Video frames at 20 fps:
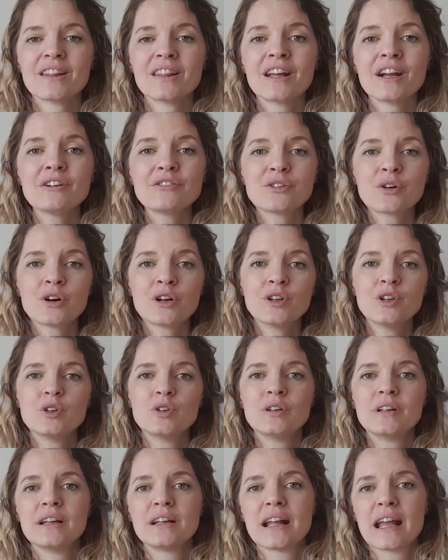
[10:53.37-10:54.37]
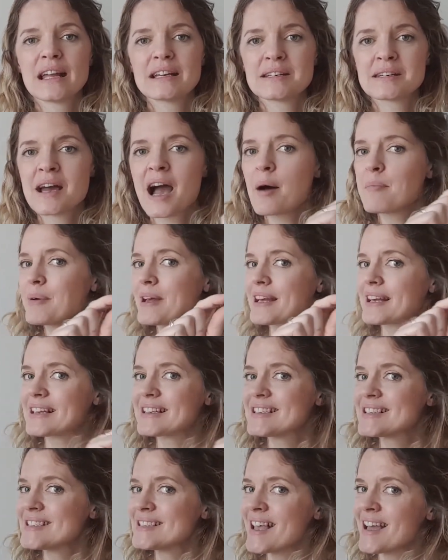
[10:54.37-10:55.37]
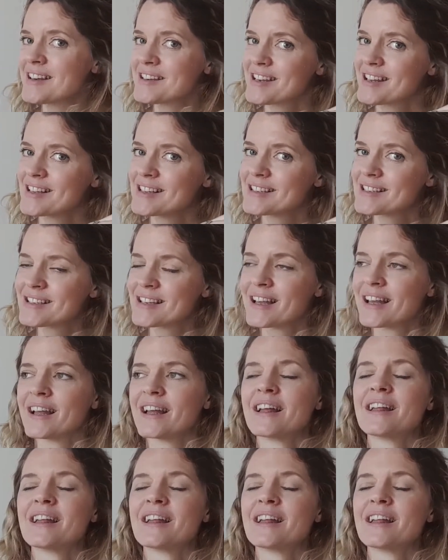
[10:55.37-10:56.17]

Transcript: Therefore, you need a topic sentence